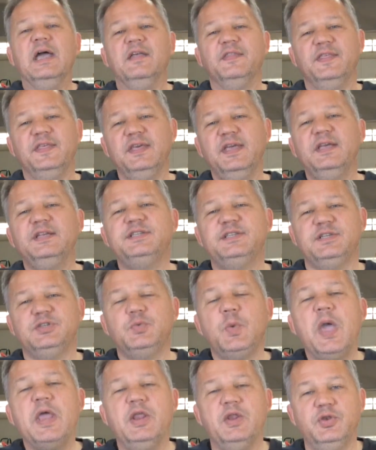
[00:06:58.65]
The easiest
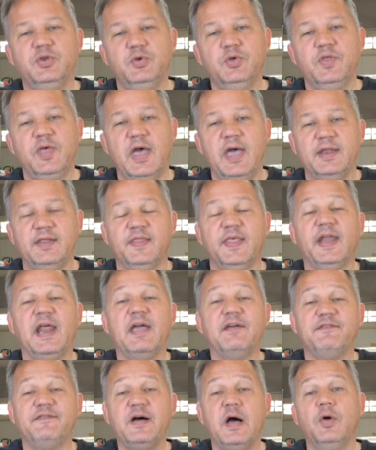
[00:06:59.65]
way to do that
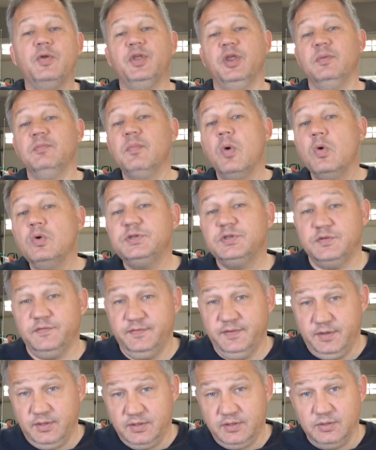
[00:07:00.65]
I found in most
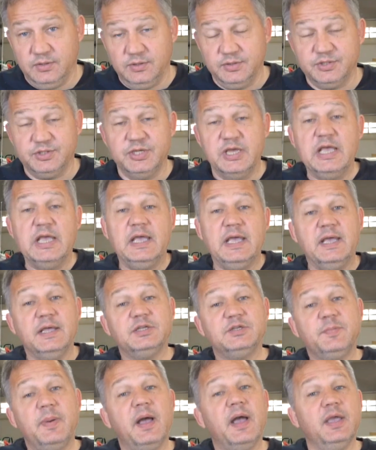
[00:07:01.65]
vehicles
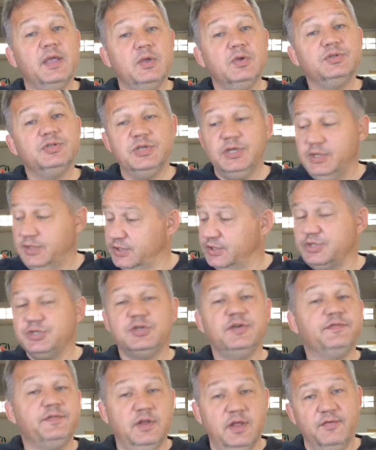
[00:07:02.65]
is by using the
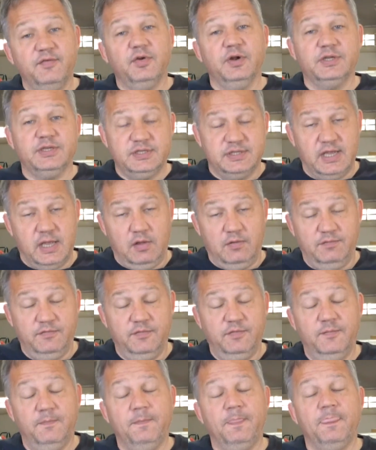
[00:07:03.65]
shift lever itself.